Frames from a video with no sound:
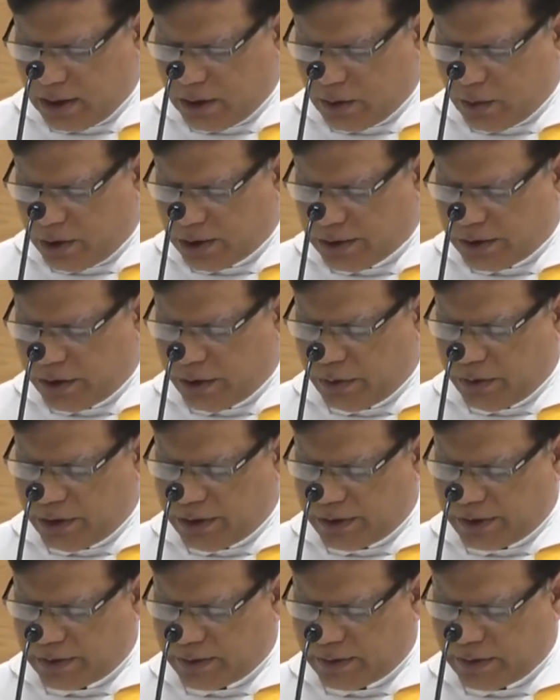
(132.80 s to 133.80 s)
It was
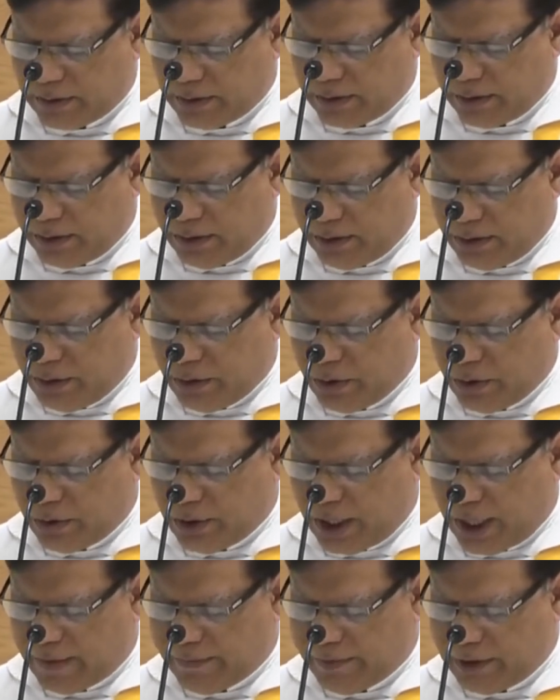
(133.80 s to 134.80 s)
yours, you
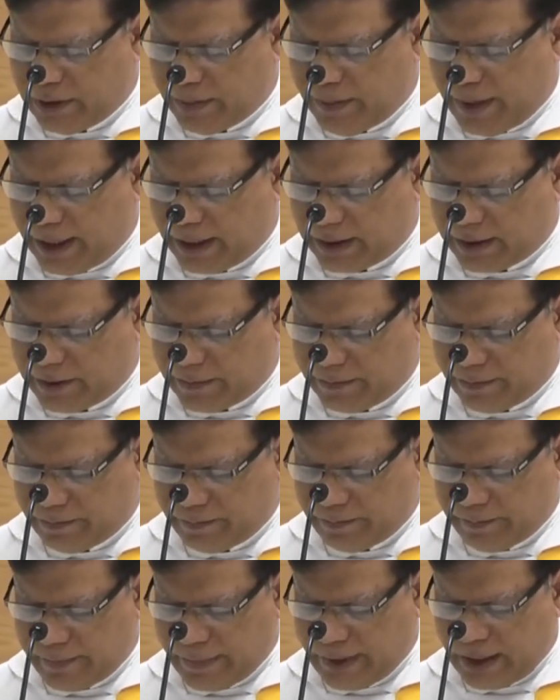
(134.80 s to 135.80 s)
have it back.
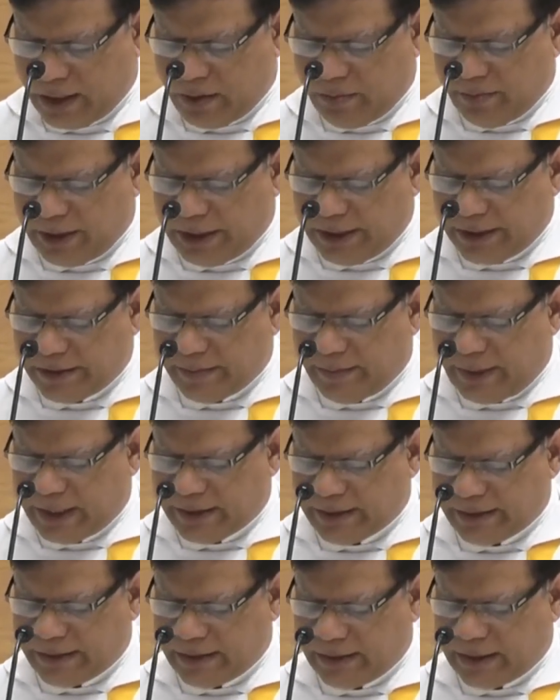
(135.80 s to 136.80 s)
But his
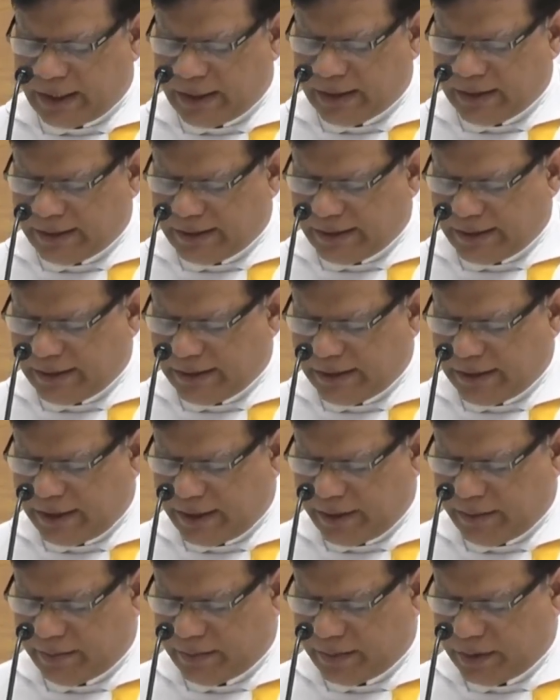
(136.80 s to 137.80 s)
master answered
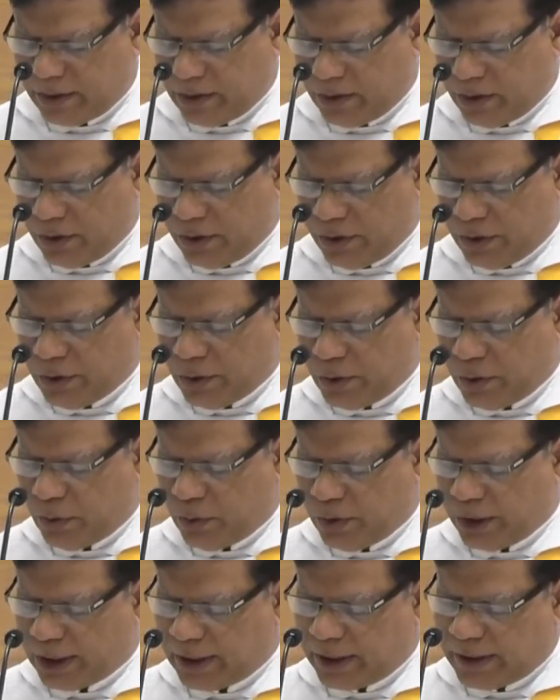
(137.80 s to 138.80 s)
him, you
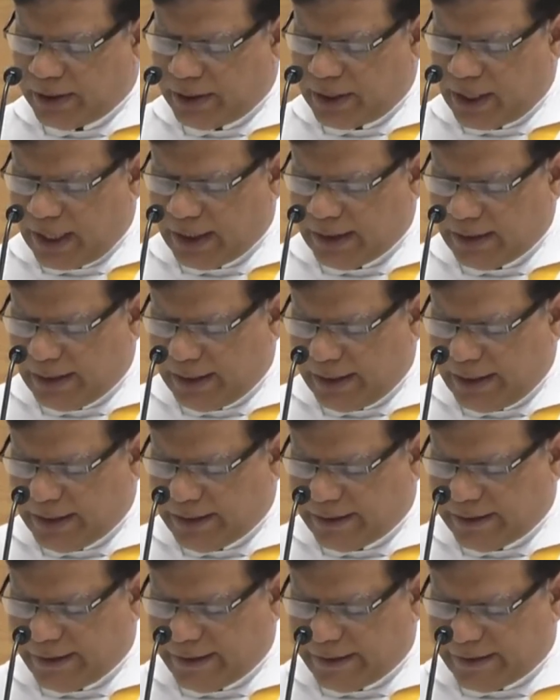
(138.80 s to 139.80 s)
wicked and
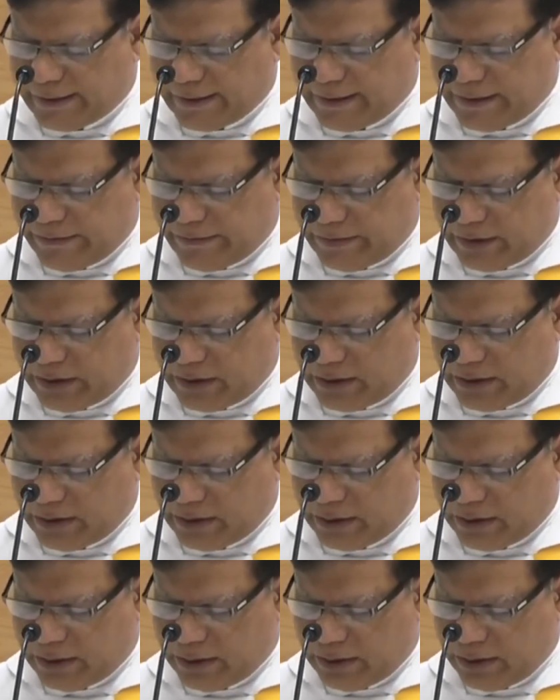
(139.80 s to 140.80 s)
lazy servant,
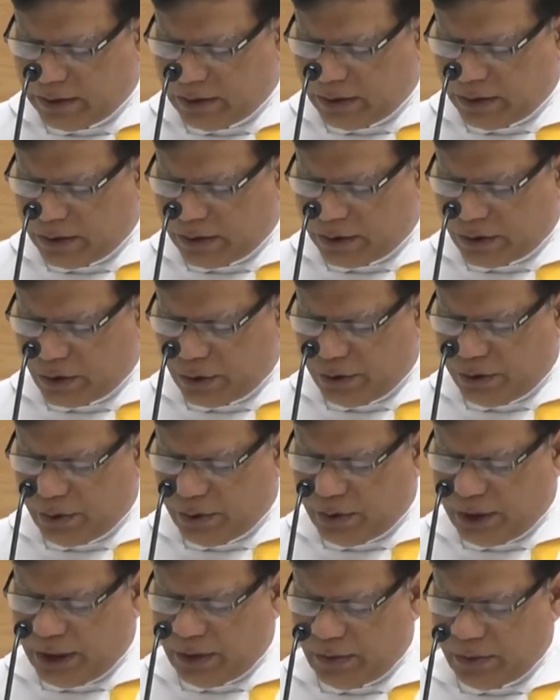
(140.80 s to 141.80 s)
so
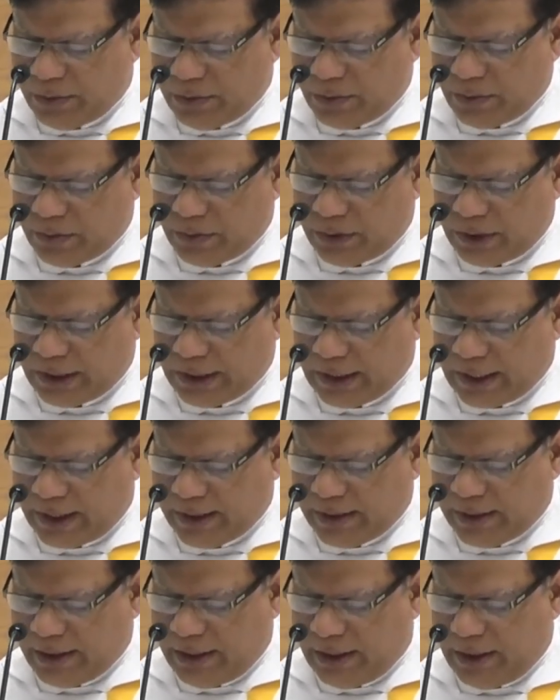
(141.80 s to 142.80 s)
you knew that
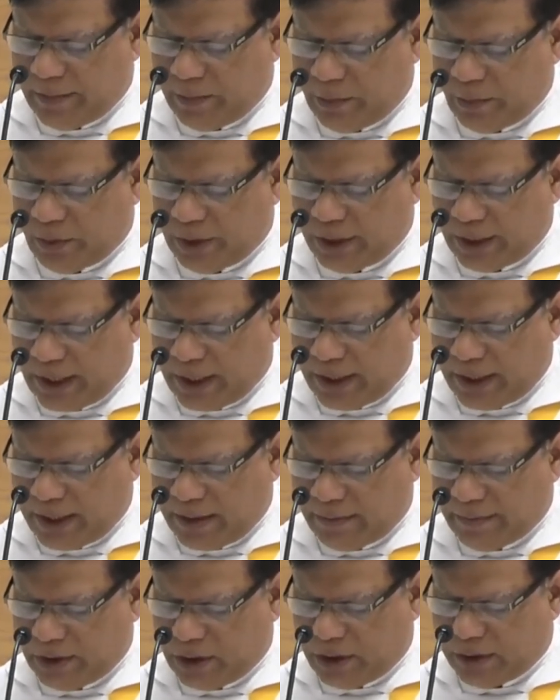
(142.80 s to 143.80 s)
I reap where I
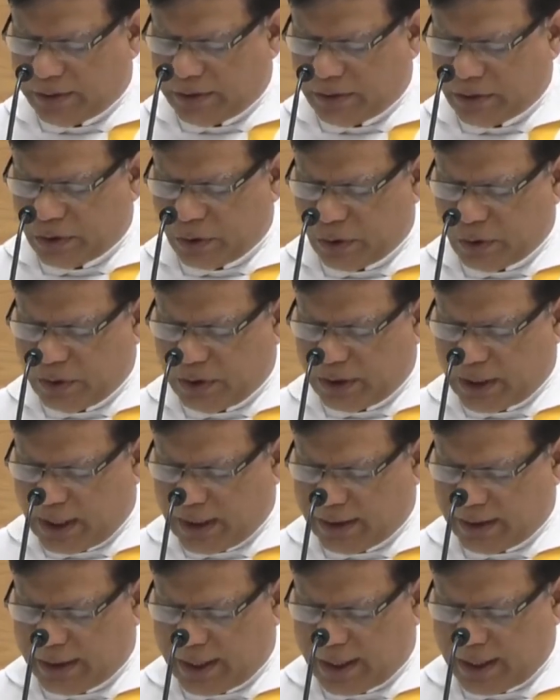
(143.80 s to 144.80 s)
have not sown
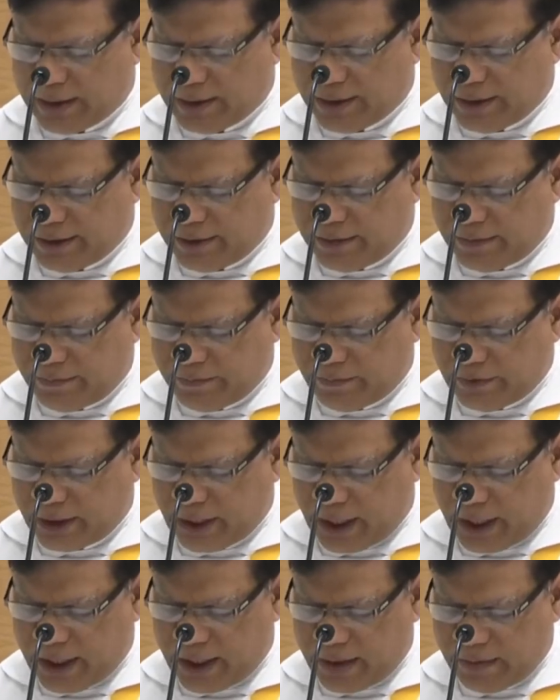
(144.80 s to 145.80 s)
and gather where
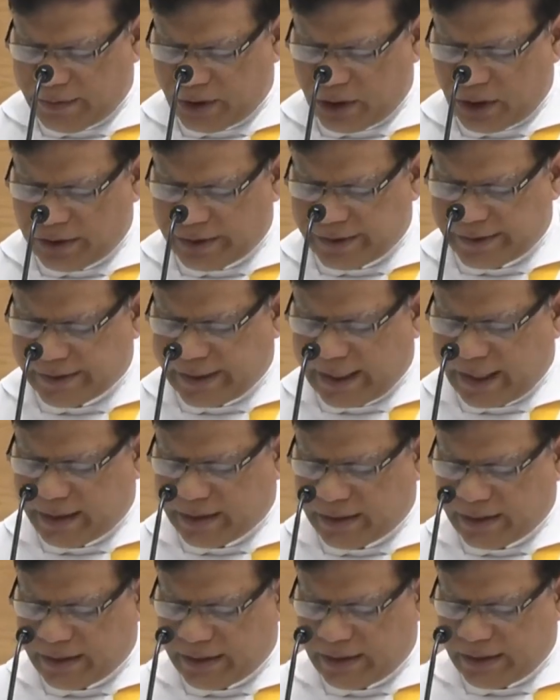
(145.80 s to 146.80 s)
I have not
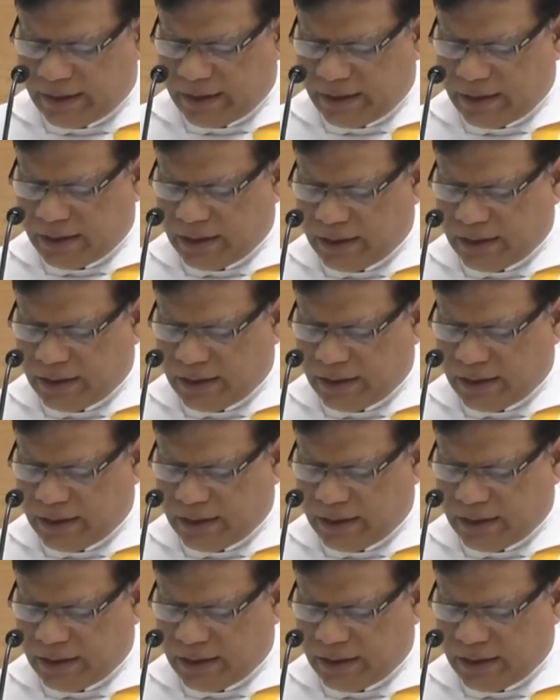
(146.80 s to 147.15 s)
scattered?